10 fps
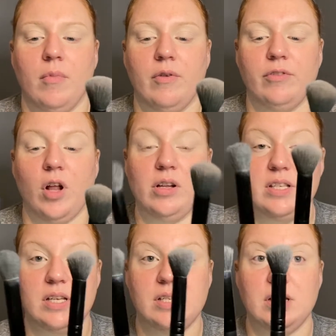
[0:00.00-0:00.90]
Flawless
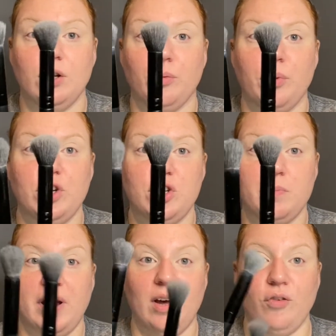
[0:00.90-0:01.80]
Concealer brushes
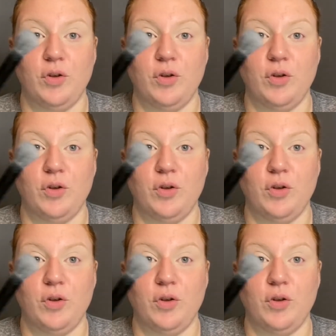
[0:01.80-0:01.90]
by e.l.f.